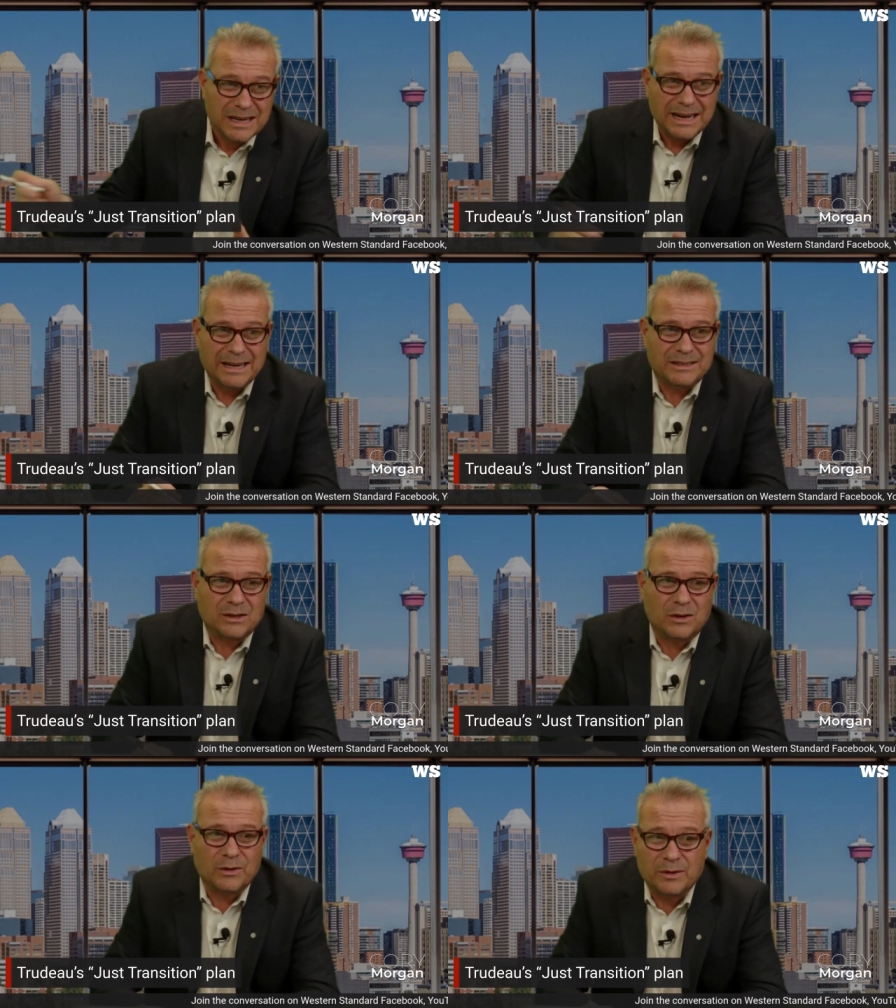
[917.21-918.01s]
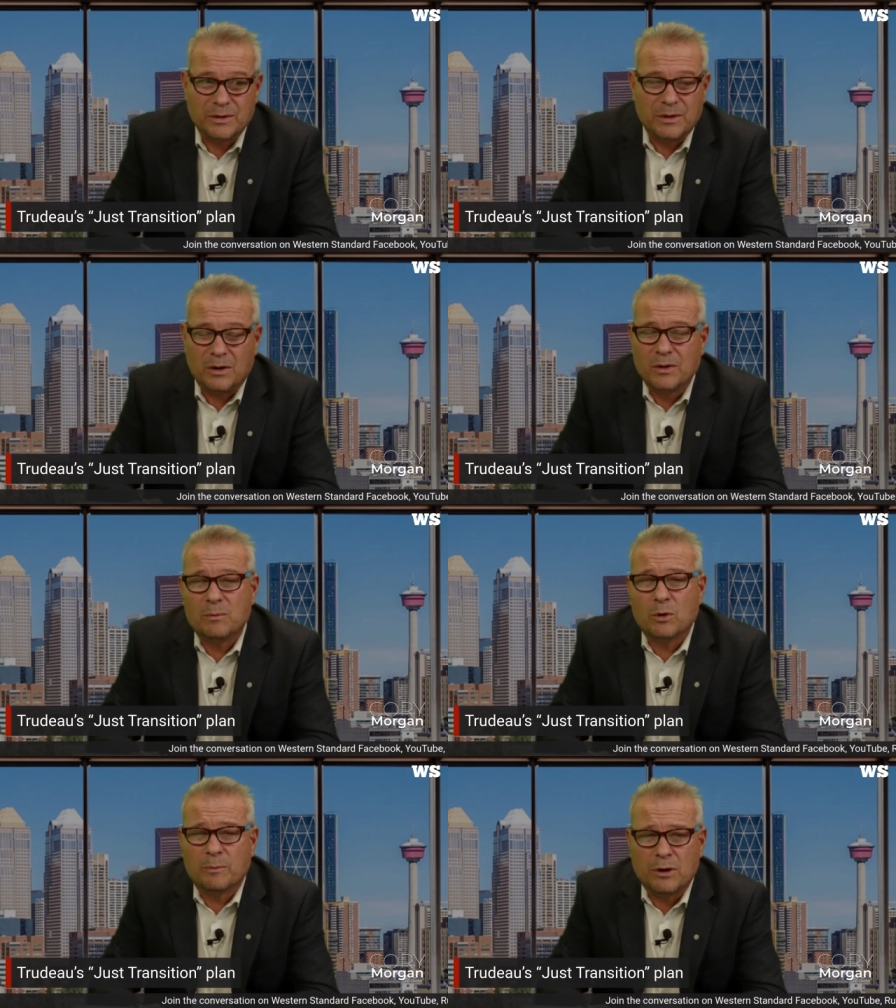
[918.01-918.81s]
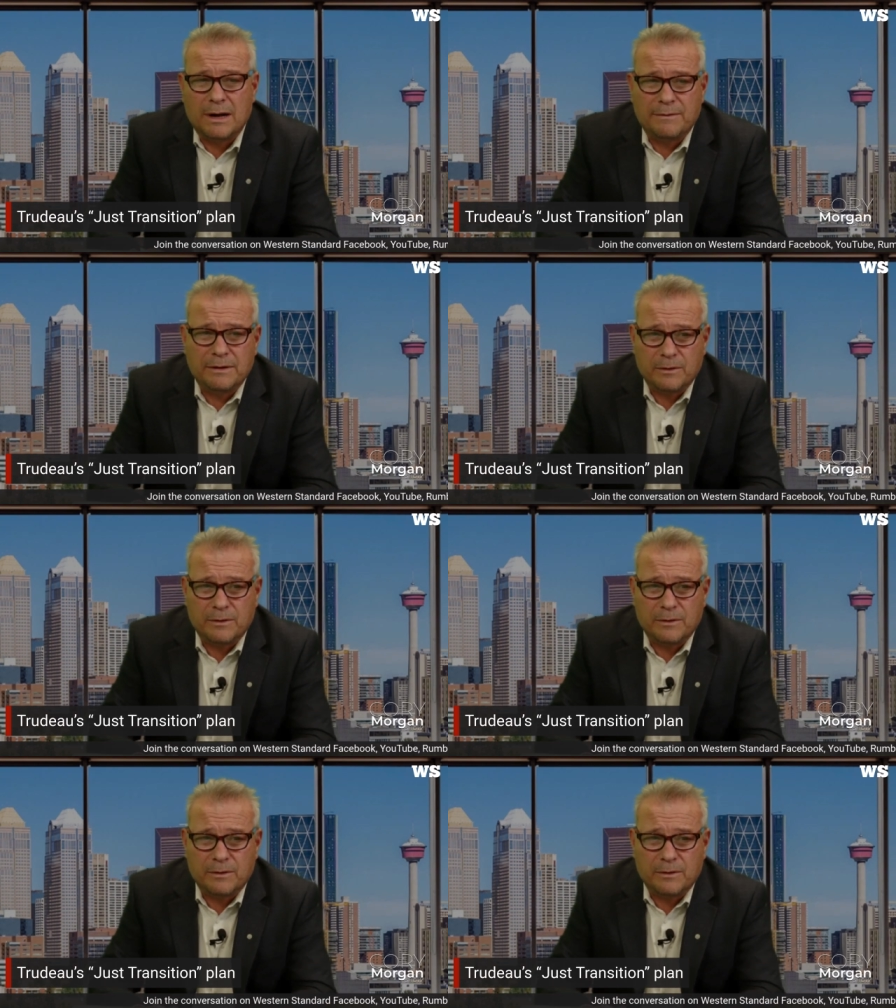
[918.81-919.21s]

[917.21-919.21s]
it's all the all the more profit for